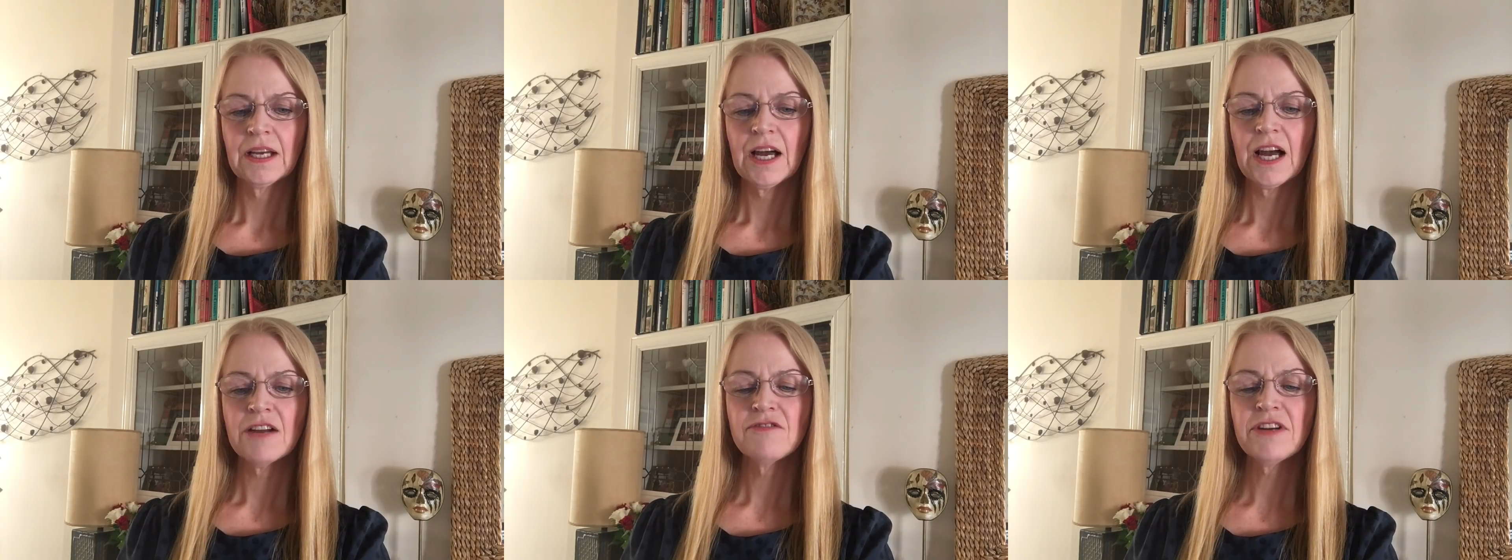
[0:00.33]

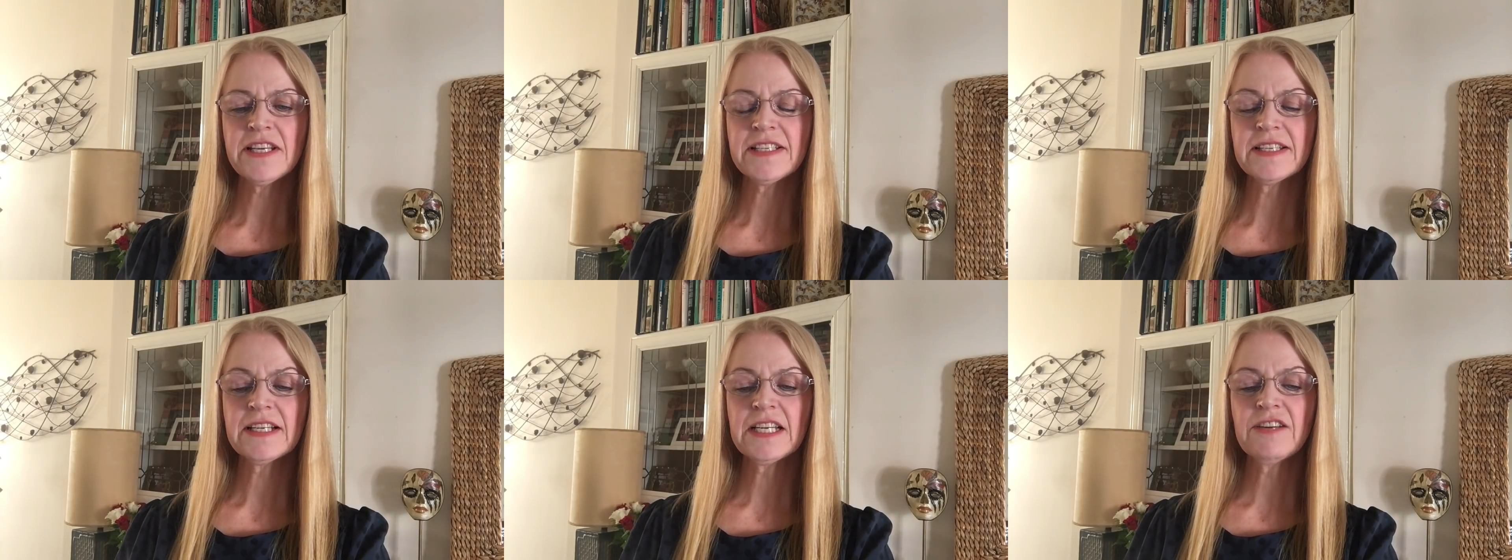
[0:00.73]
I
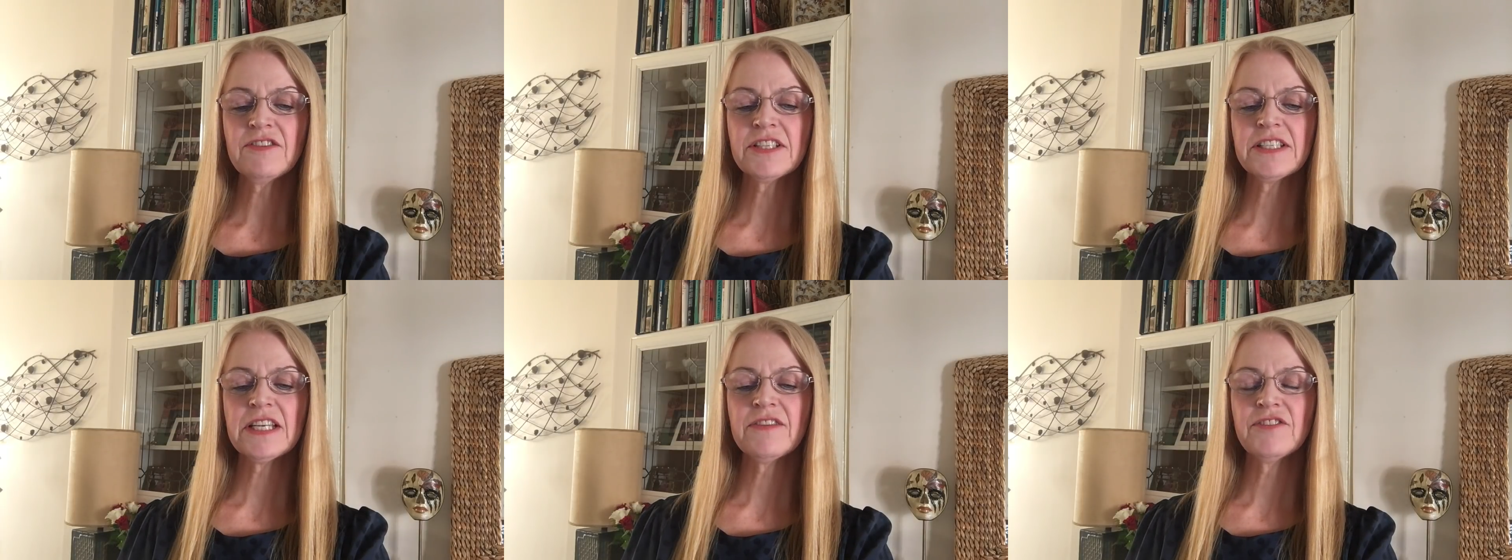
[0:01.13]
recently
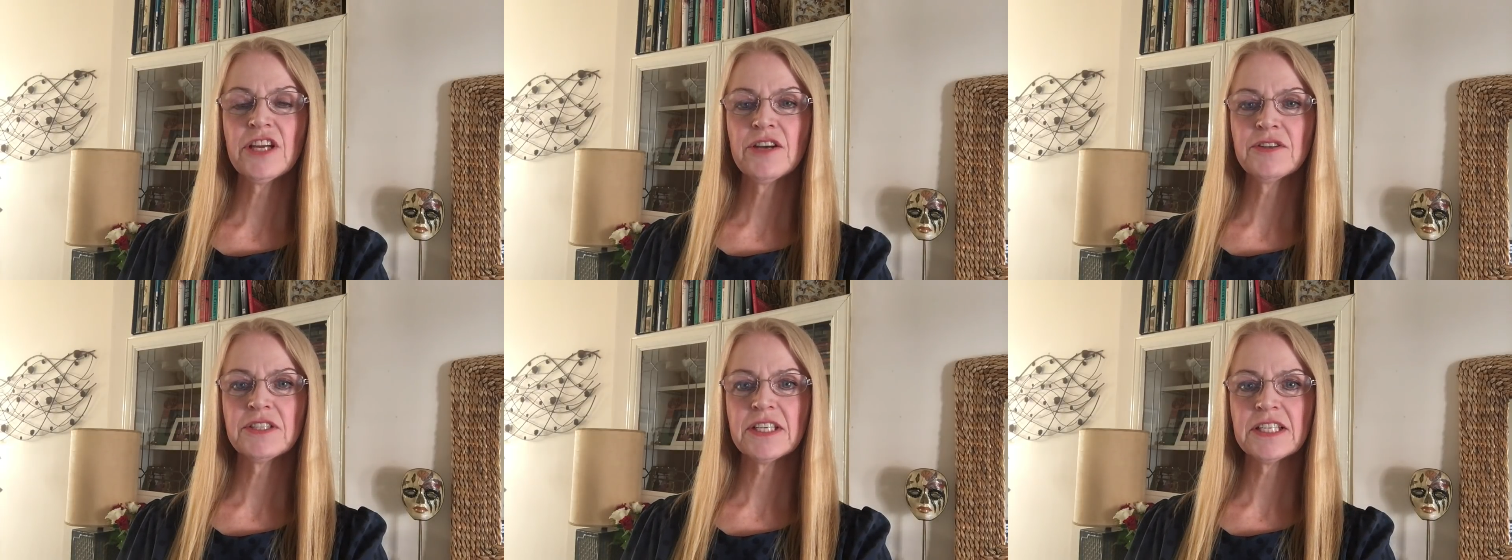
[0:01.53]
received
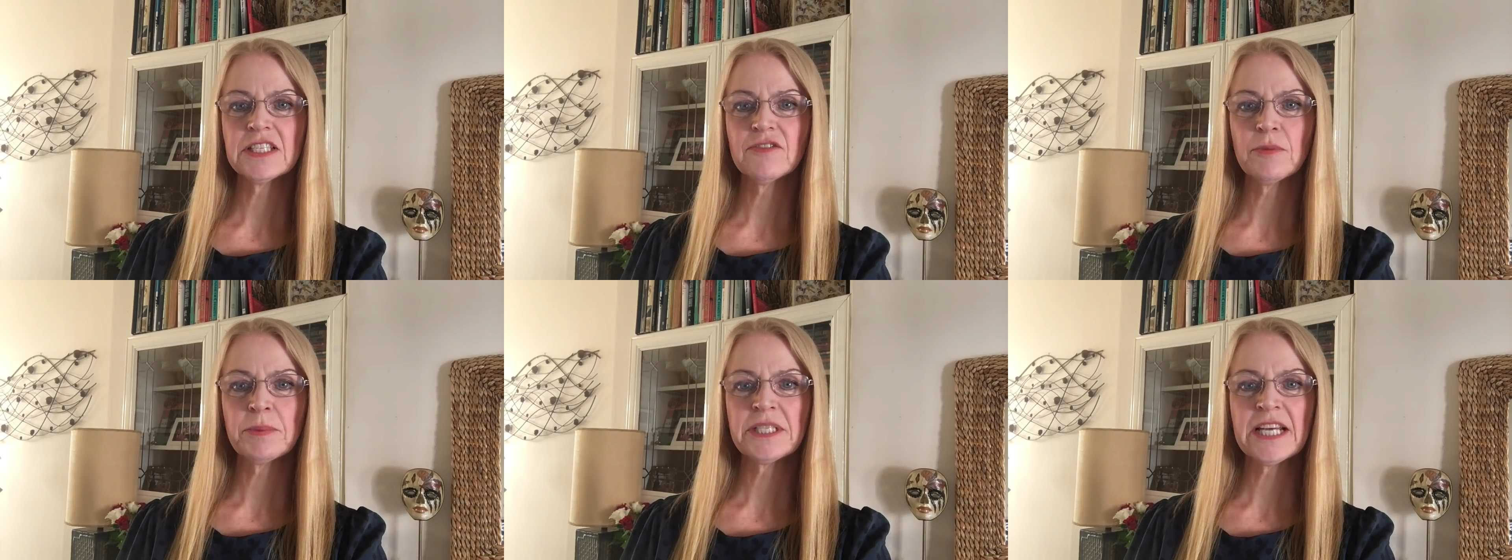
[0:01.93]
notice
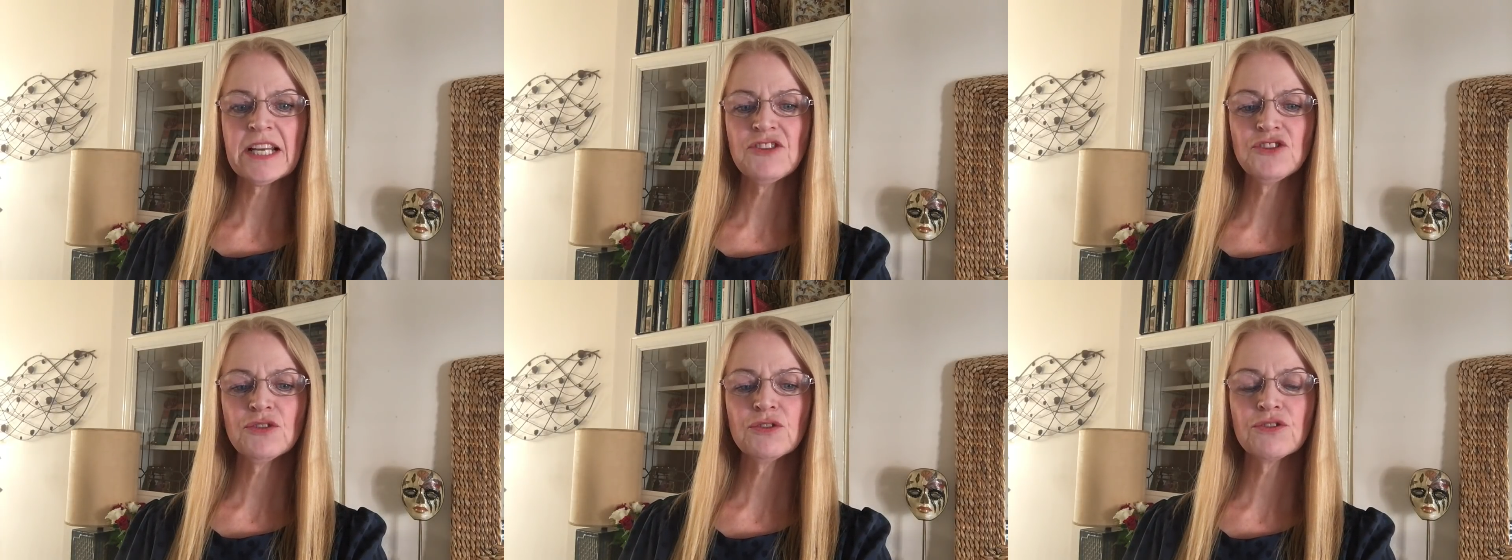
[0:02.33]
of a
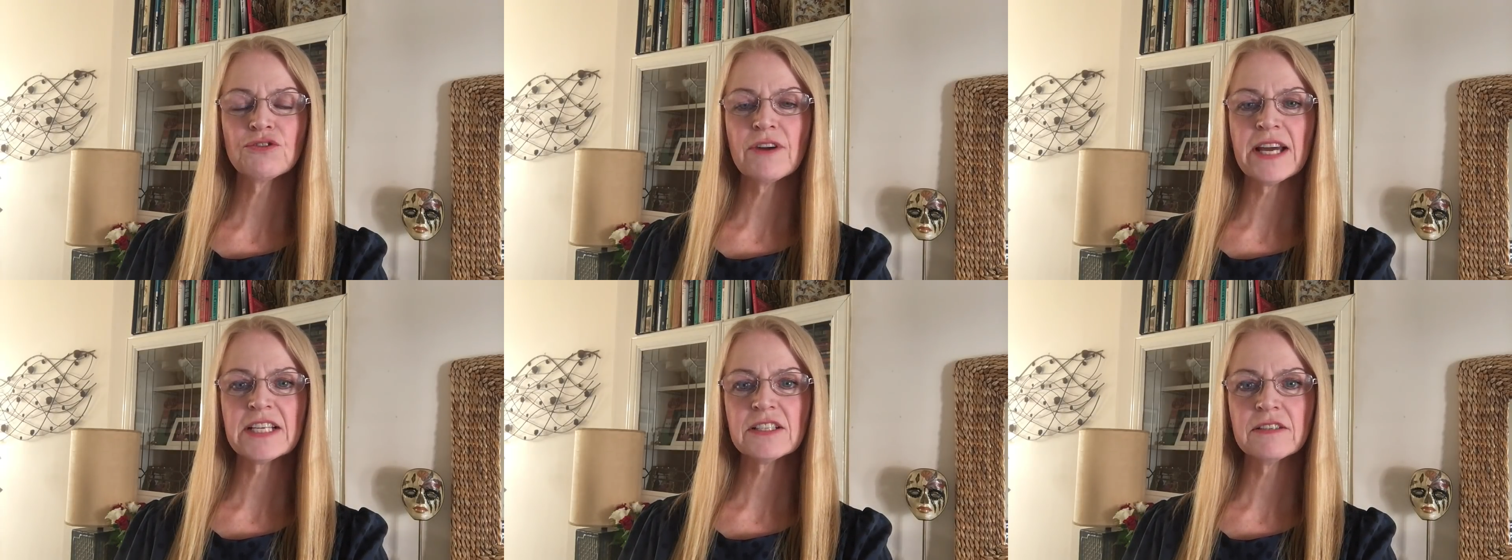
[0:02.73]
potential
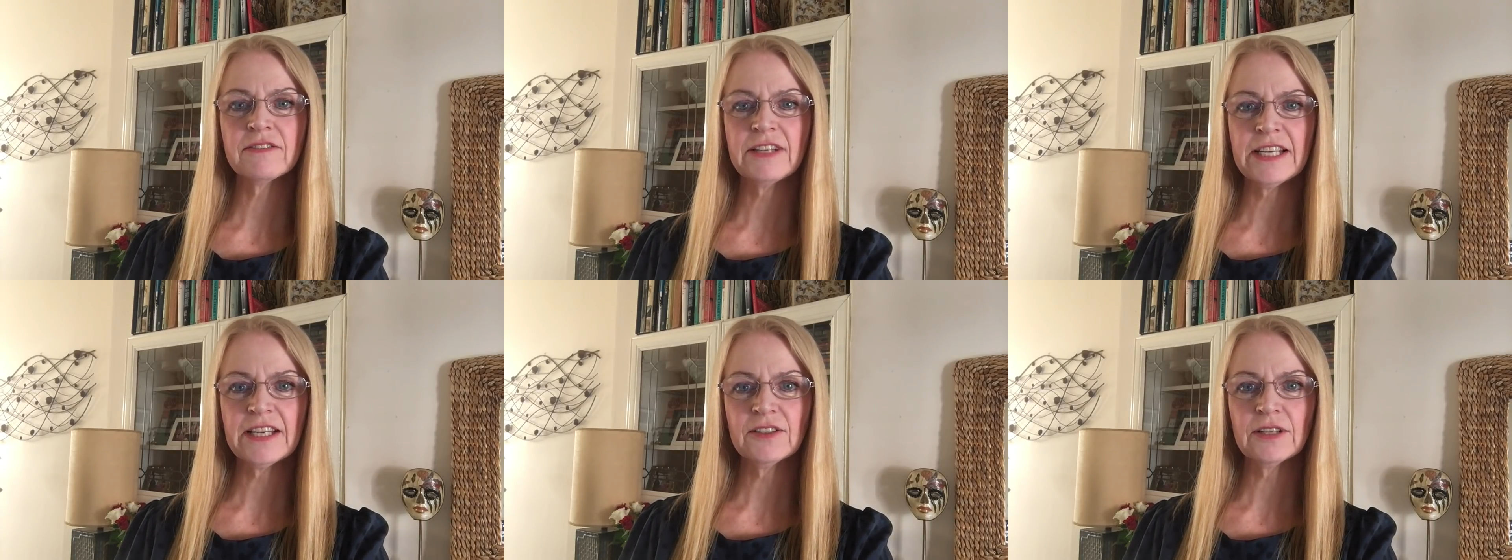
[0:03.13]
threat of
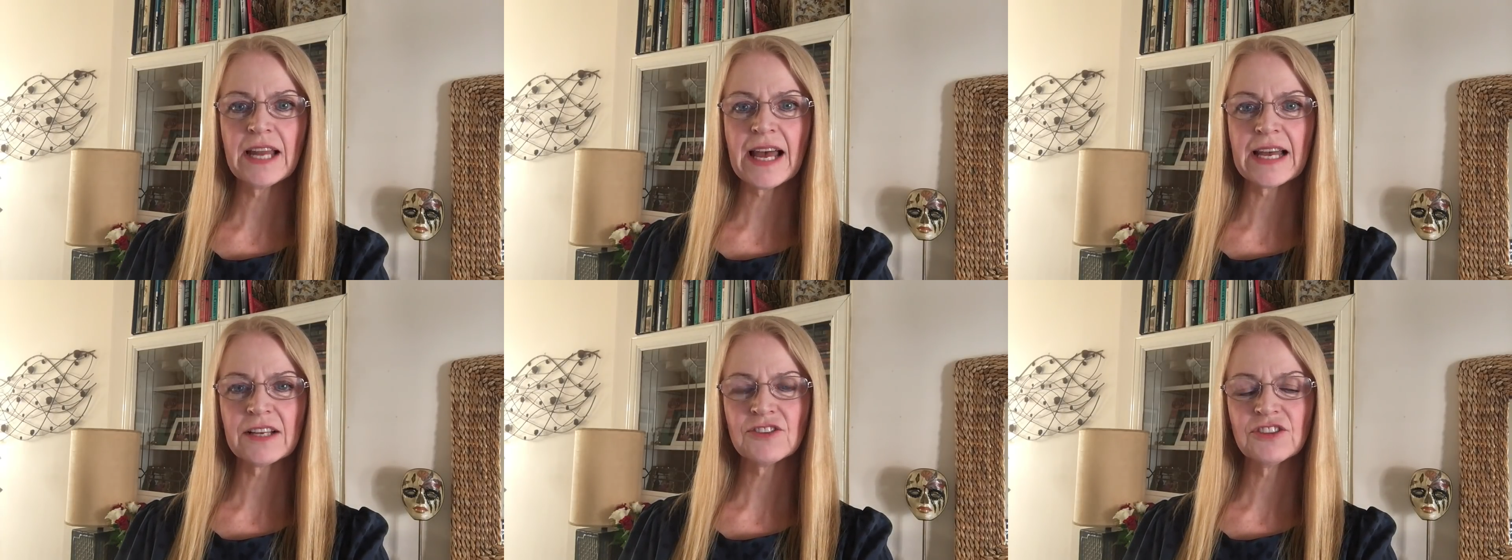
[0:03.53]
legal
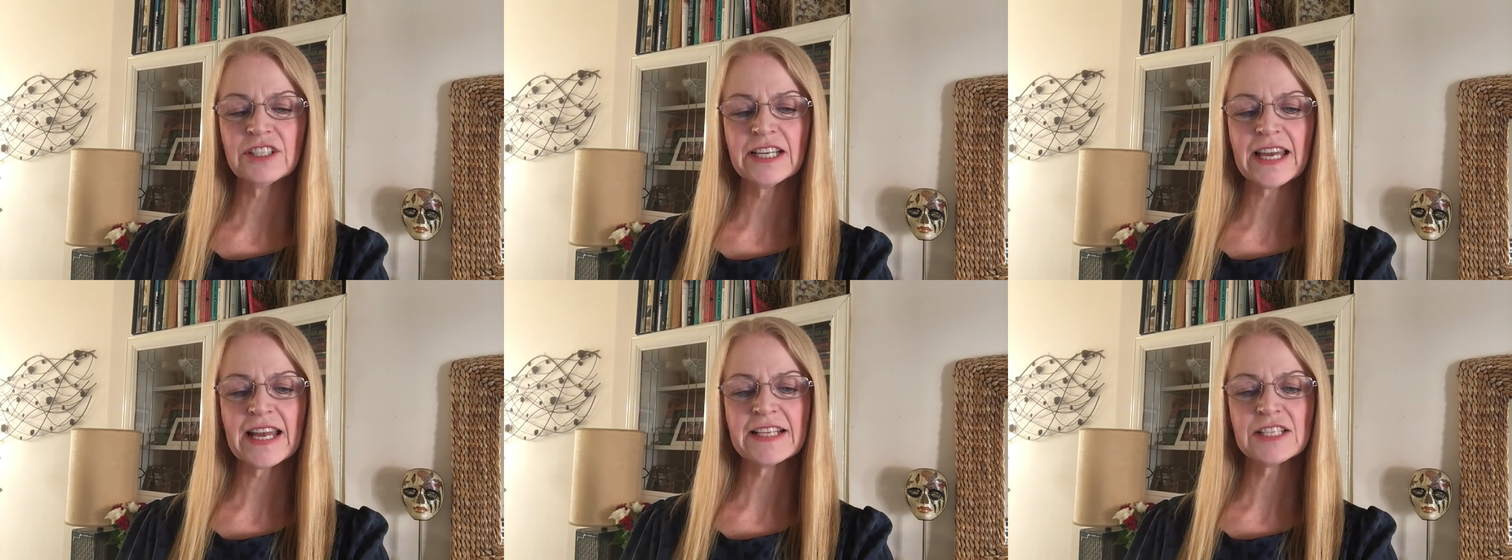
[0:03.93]
action
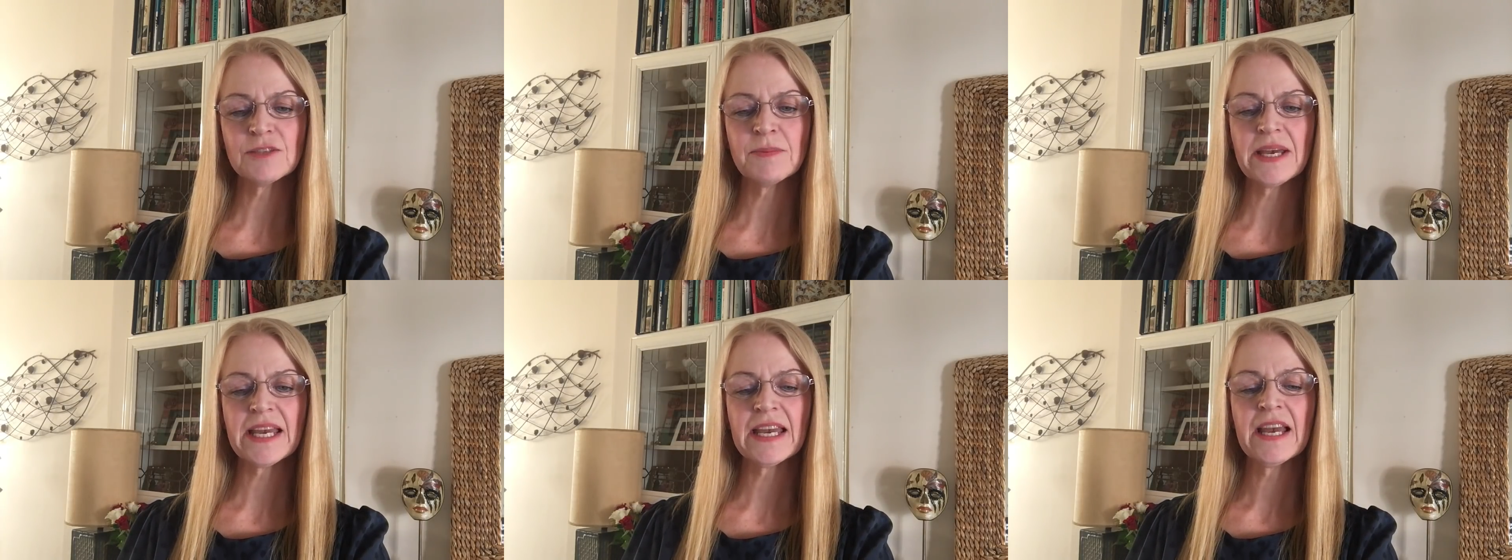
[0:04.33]
against
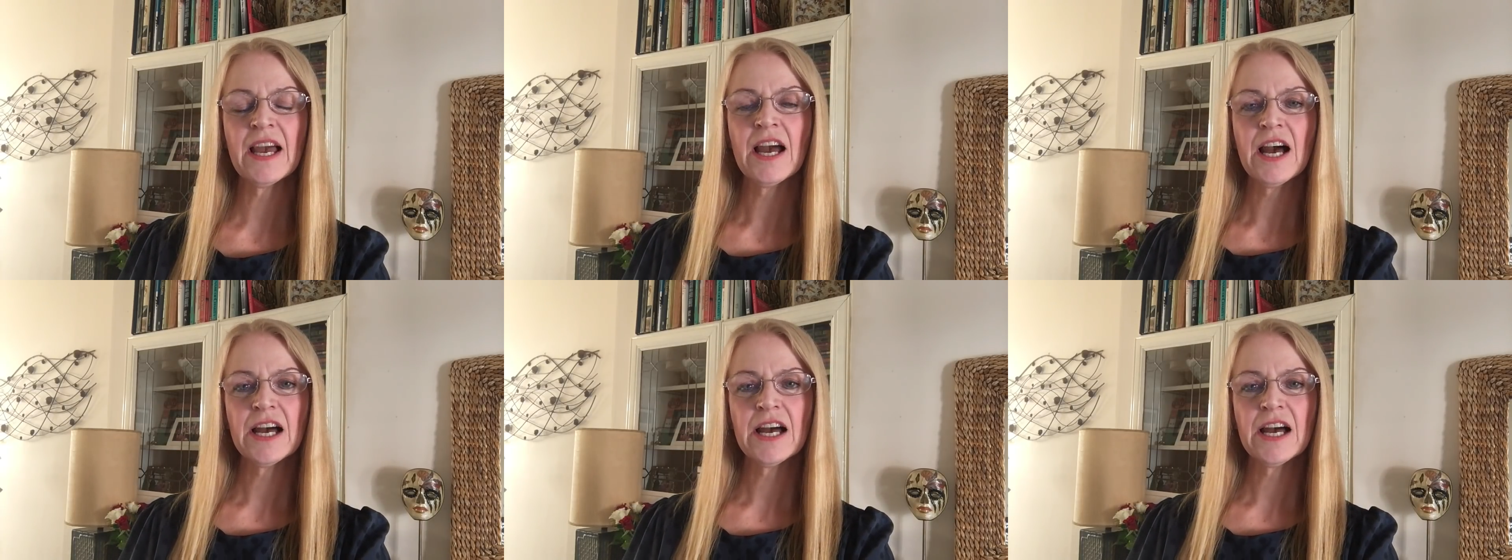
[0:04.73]
me.